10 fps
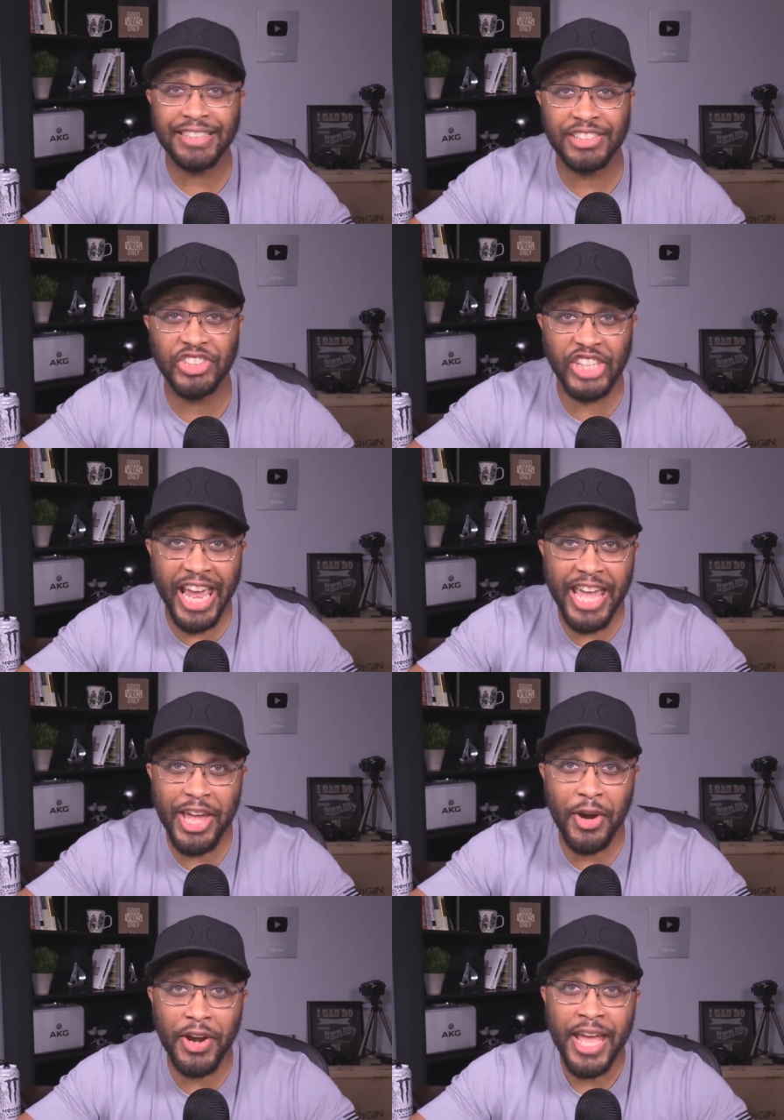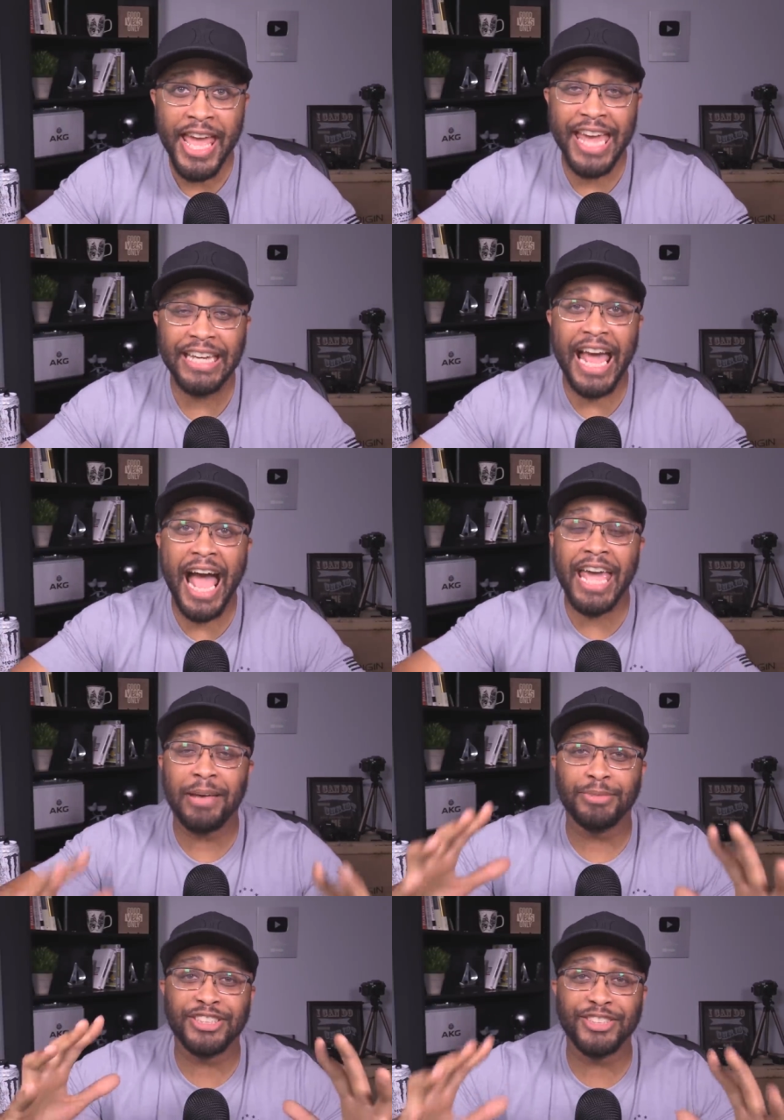It's Jay here, and I
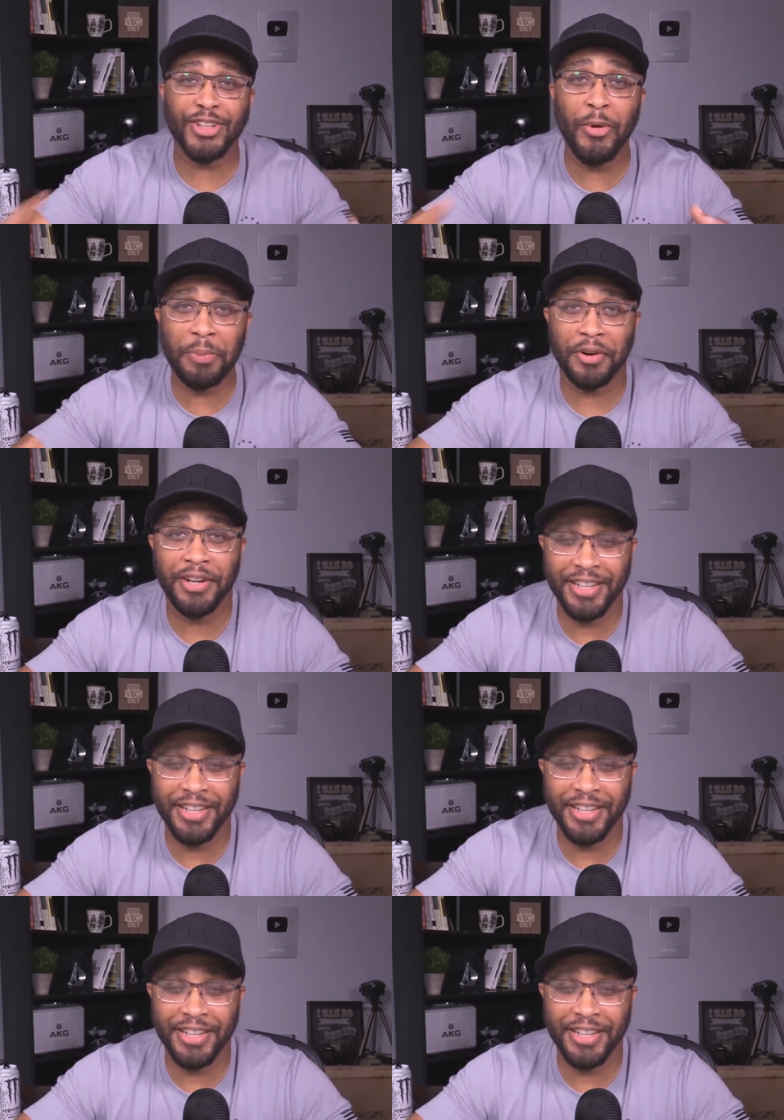am super,